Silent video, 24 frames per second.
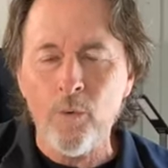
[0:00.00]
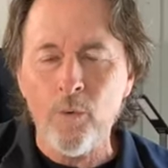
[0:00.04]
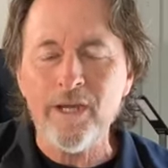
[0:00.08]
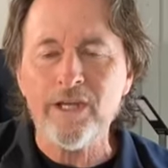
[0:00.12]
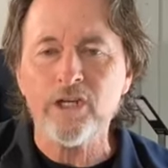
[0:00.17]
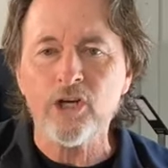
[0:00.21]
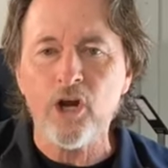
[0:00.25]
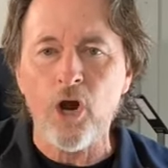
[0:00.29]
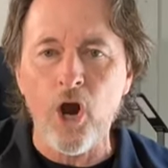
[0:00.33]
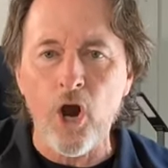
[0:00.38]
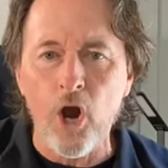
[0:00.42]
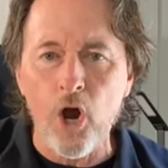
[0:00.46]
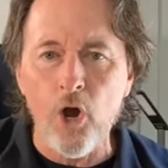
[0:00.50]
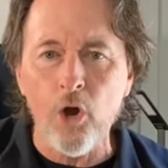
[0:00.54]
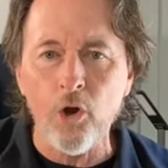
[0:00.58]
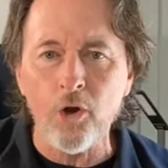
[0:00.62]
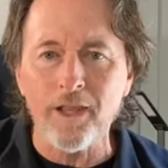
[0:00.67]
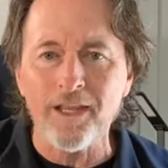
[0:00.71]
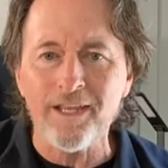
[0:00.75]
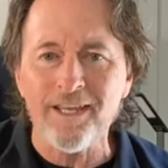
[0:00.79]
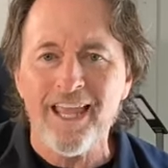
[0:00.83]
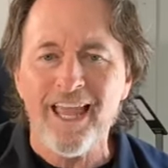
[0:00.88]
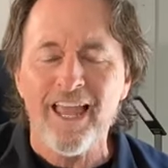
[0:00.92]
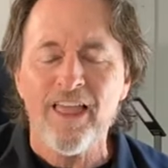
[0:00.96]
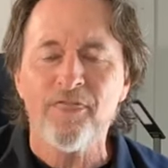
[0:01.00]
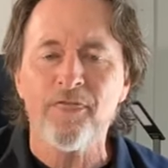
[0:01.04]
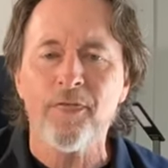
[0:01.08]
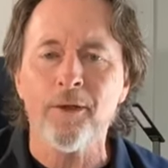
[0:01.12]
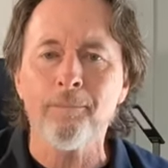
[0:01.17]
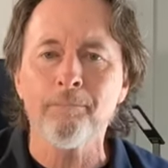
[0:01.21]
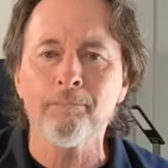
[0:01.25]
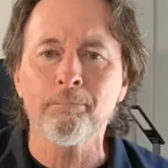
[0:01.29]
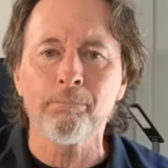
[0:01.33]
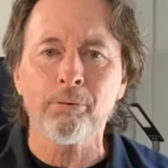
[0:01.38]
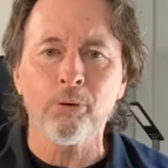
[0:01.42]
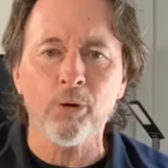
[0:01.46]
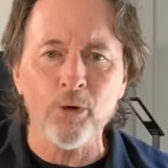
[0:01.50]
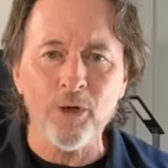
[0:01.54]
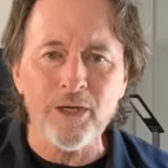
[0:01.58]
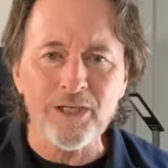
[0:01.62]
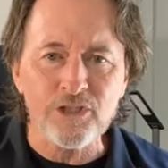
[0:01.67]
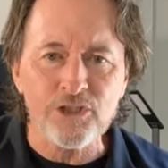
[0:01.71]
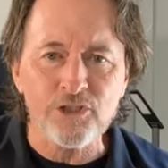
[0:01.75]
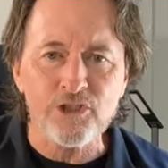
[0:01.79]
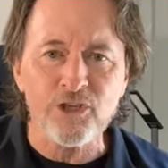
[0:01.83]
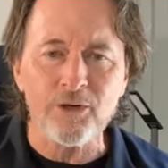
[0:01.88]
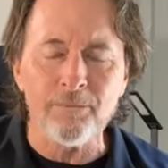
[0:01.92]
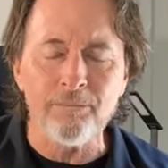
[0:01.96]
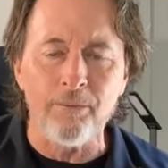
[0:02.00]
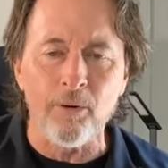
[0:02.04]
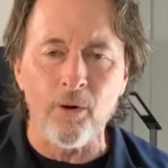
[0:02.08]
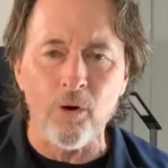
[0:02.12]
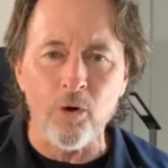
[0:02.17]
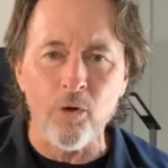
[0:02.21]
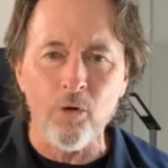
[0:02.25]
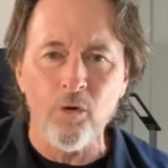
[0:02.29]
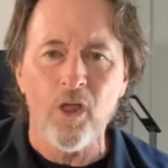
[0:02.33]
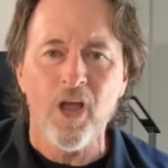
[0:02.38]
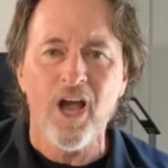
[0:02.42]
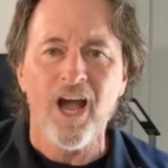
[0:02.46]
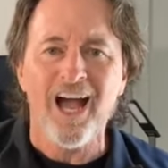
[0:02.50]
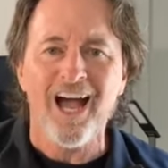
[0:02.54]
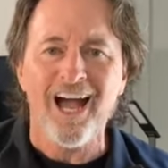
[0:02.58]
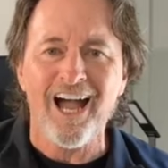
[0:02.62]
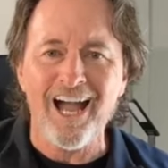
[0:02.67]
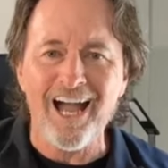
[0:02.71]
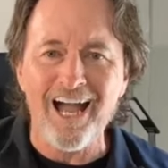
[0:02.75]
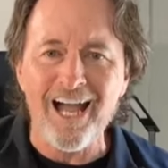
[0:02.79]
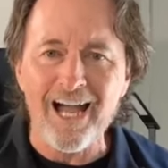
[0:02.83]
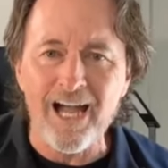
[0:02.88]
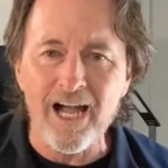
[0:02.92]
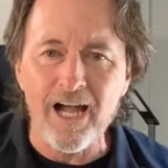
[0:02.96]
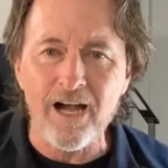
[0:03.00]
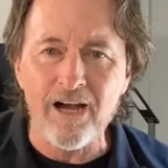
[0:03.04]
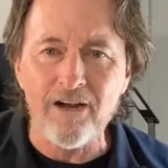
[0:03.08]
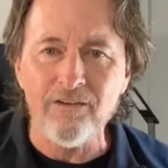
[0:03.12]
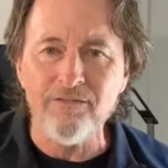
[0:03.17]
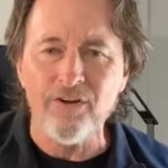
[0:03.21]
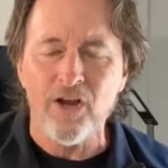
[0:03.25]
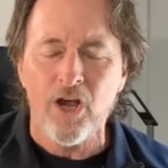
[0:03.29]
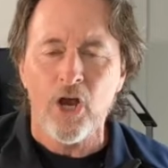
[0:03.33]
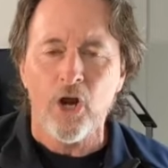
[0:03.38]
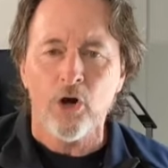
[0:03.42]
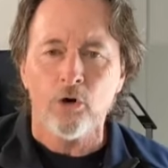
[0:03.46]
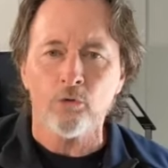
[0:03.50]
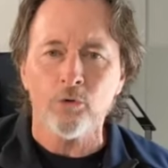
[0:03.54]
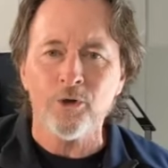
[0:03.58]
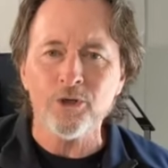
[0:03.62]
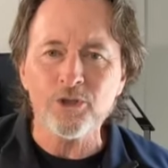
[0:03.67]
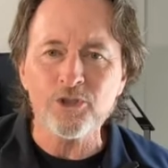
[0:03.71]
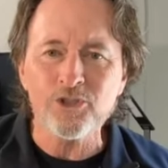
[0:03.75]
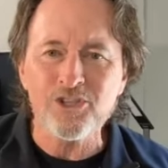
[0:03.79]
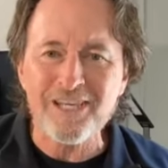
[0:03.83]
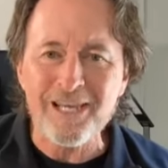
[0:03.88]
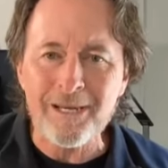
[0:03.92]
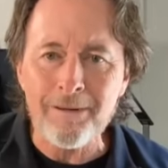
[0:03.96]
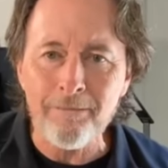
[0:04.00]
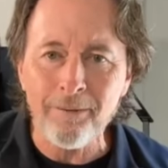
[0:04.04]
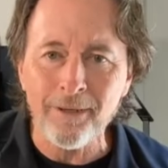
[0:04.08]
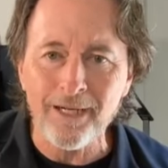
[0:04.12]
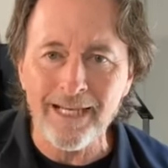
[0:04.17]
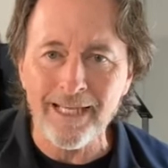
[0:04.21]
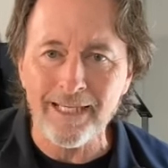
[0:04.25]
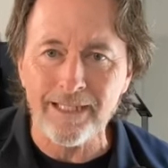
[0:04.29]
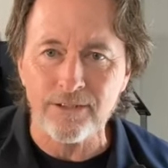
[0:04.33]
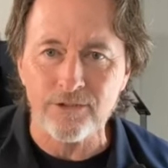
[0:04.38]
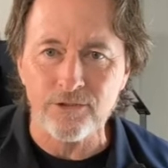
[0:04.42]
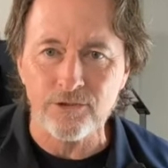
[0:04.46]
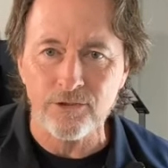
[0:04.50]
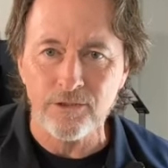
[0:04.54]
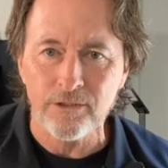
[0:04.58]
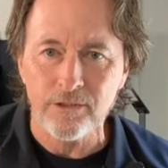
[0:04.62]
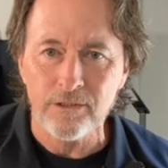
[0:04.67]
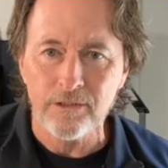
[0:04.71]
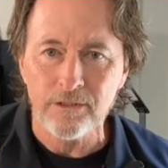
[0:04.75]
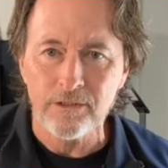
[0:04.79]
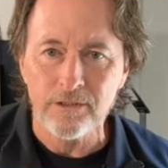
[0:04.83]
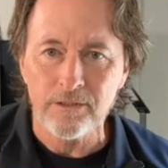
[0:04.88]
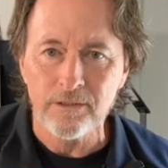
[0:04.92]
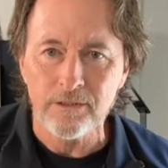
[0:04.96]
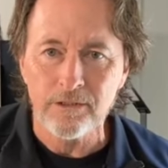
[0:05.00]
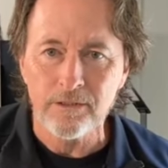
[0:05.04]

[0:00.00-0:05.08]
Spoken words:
We call it the principle of resemblance.